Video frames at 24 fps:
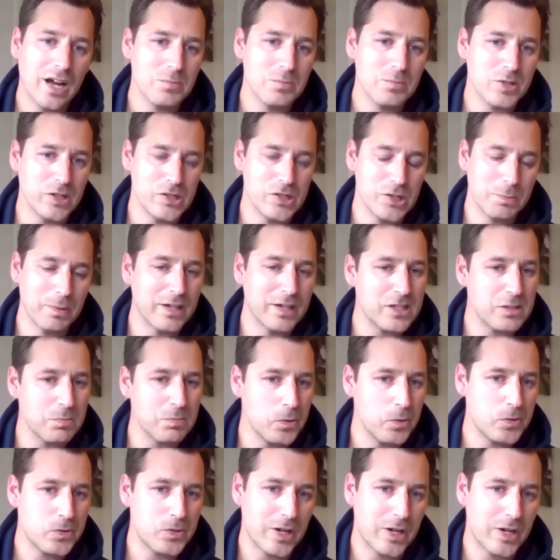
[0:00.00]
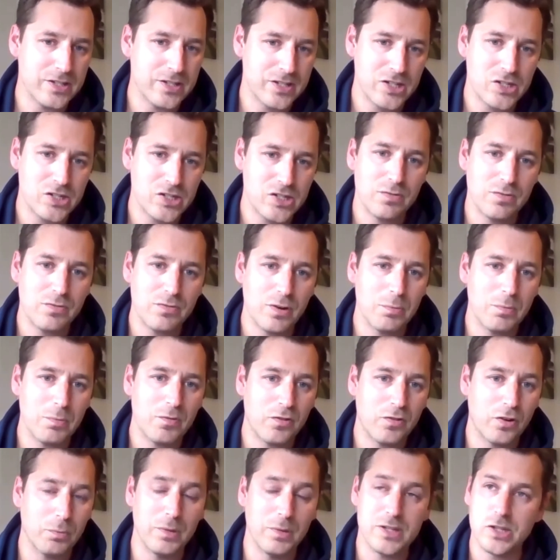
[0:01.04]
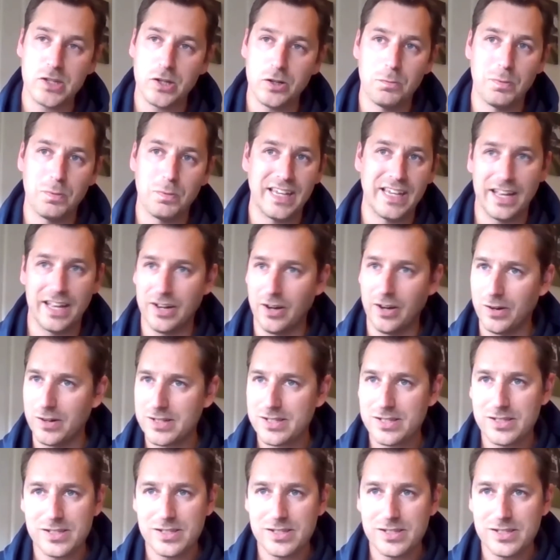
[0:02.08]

So it should be a smooth transition from the two. But yeah, no,